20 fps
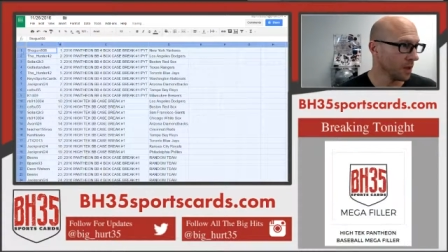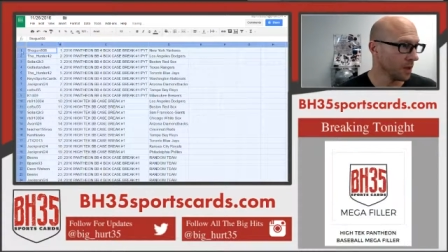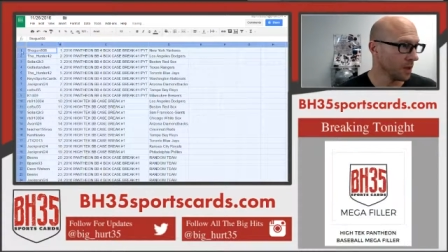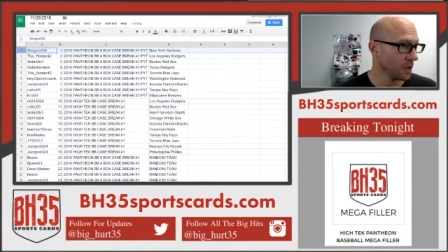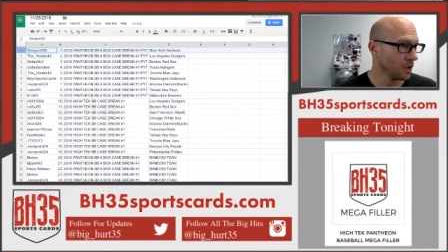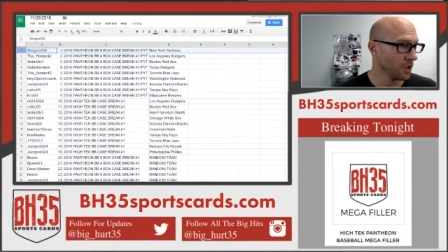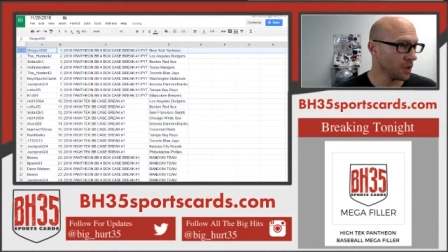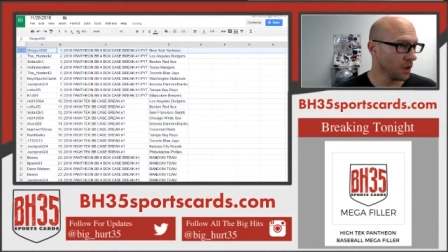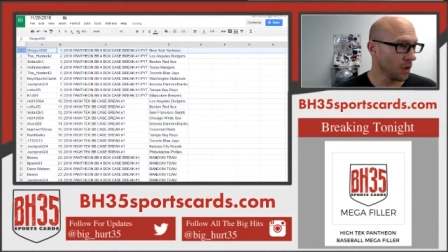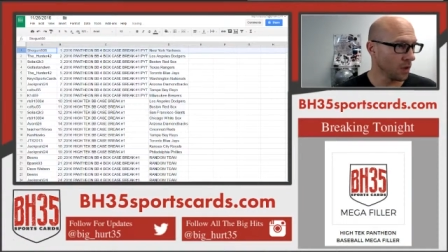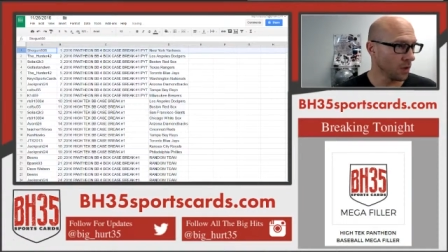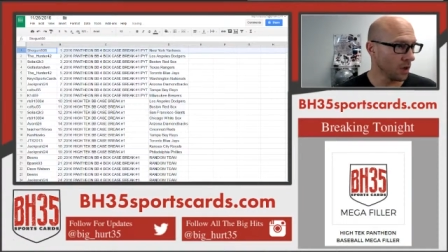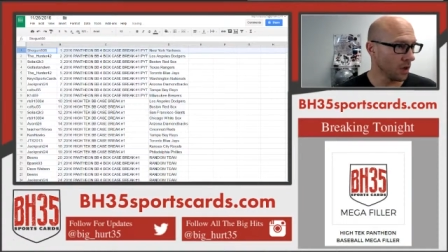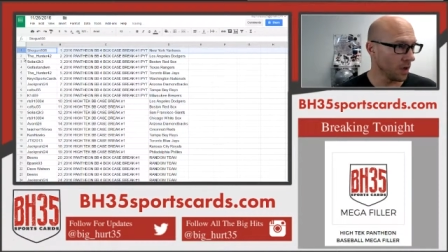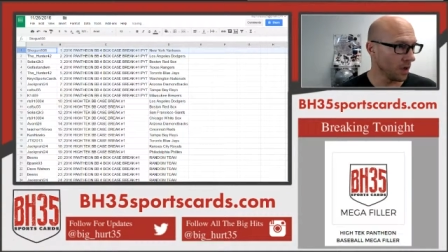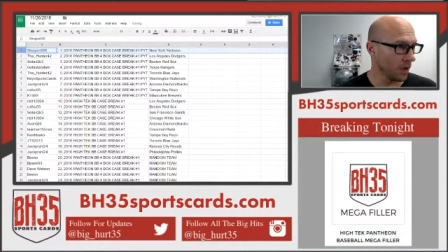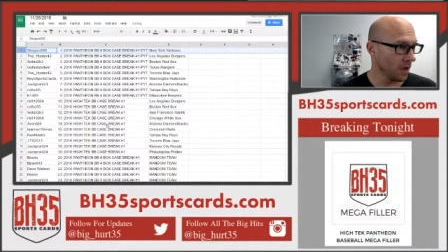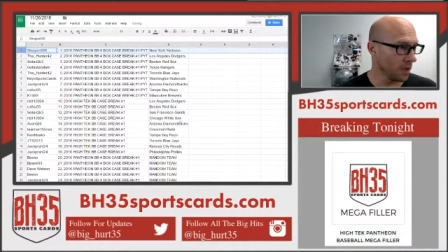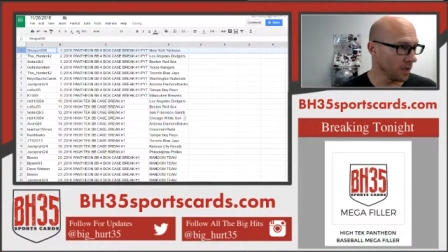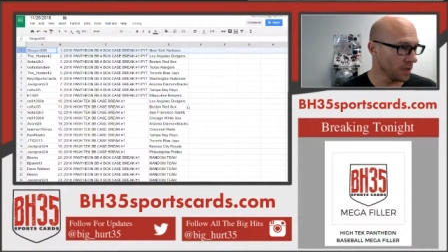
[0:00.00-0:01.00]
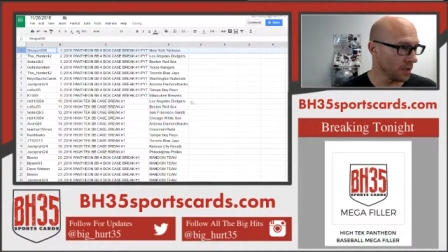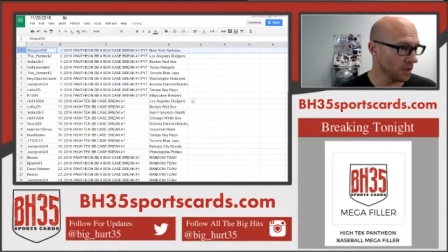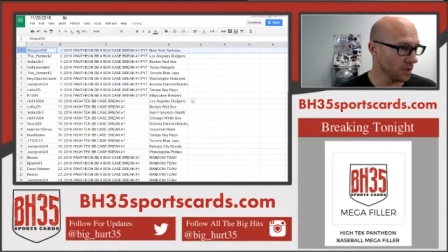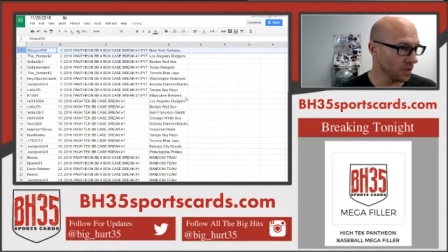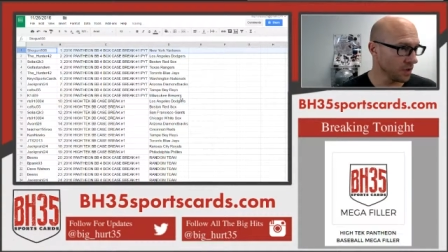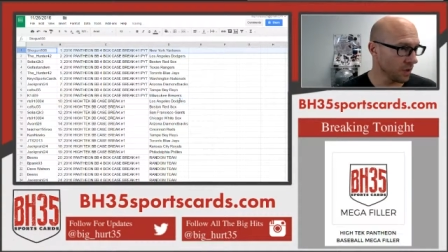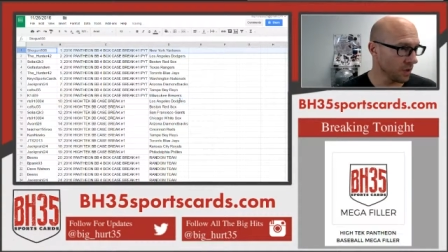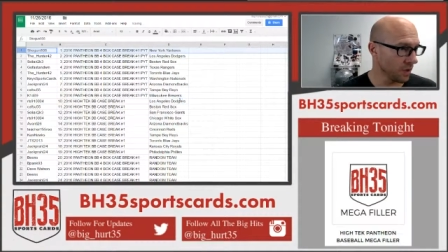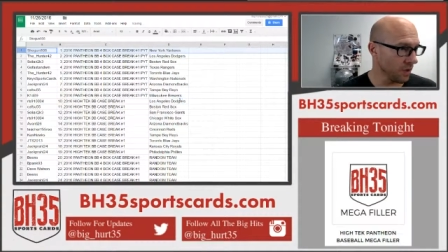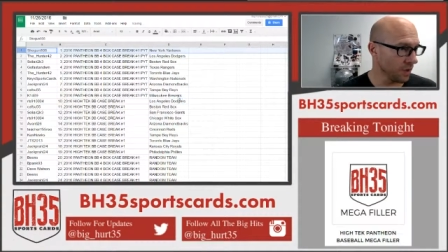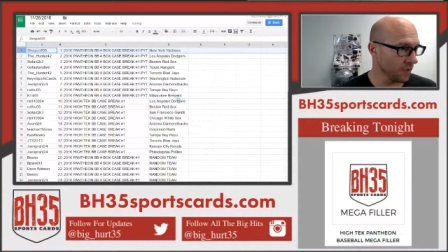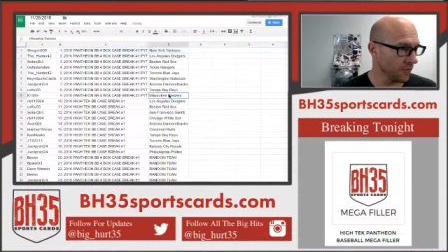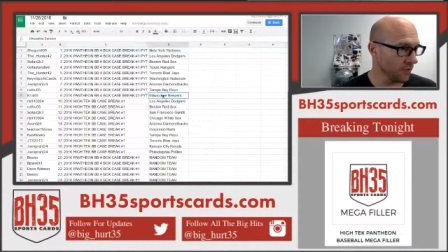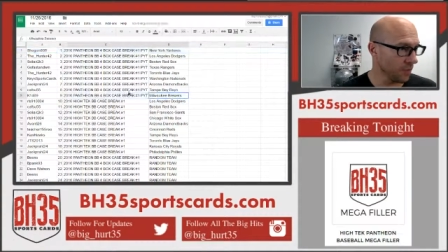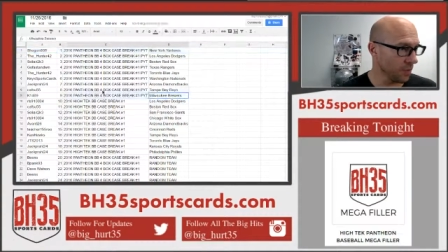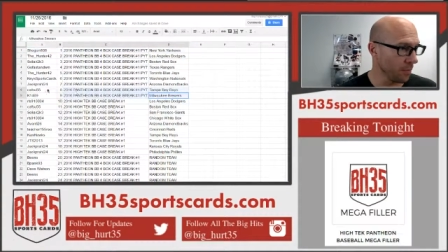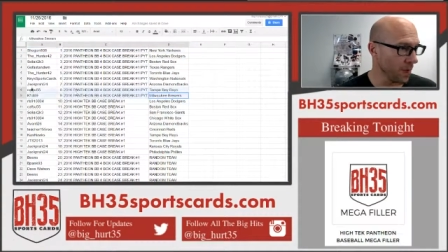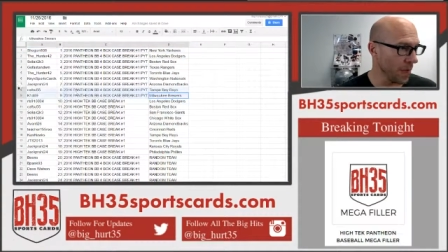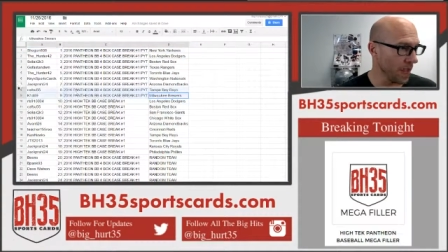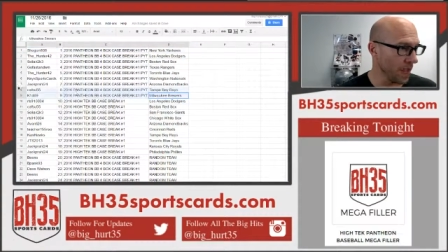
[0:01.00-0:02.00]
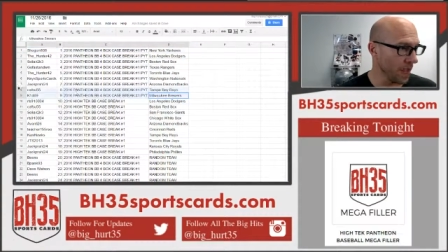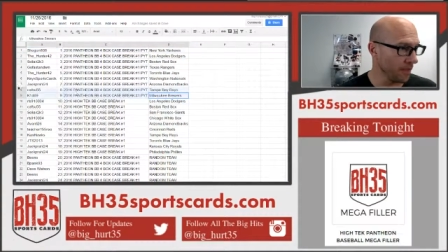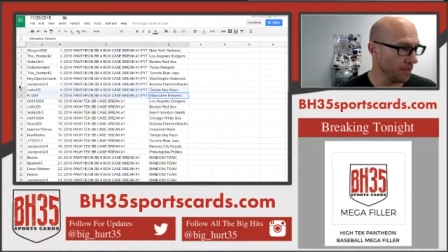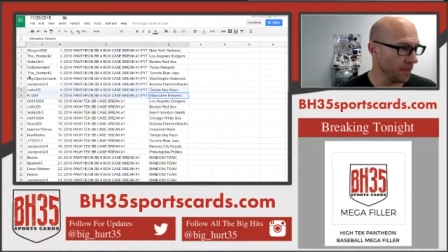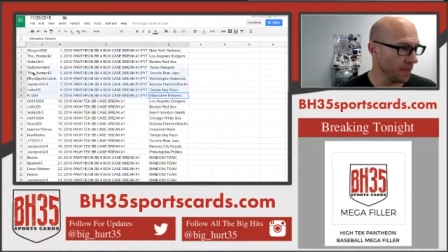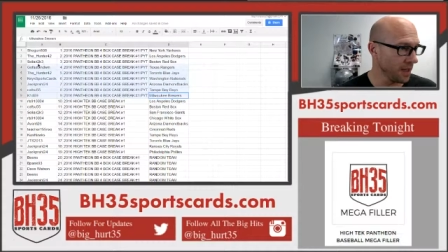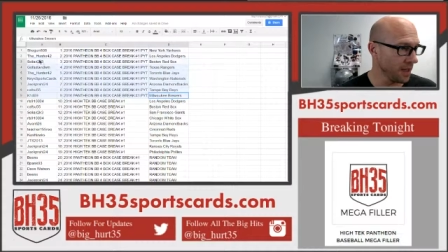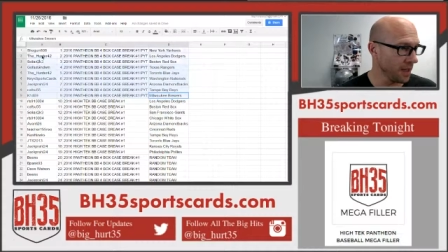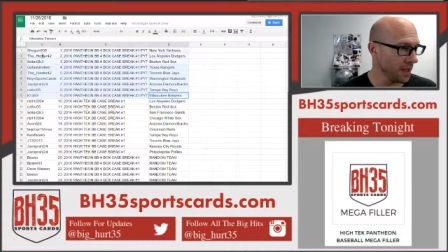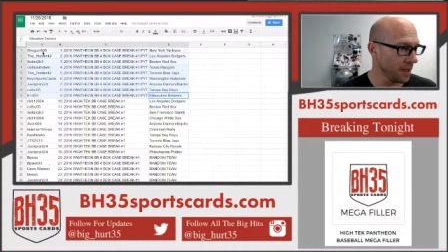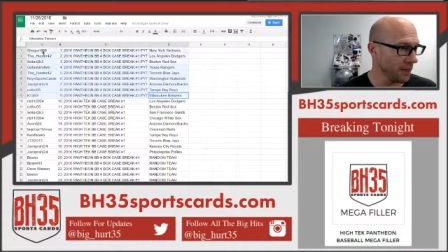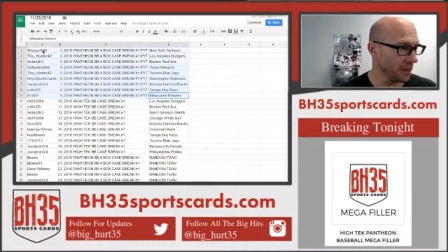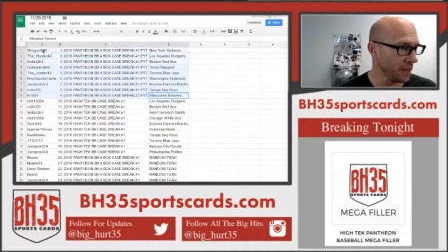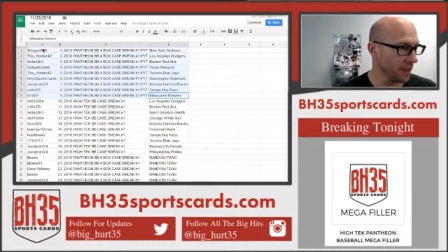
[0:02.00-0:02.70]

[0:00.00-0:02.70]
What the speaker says: These are all from Pantheon.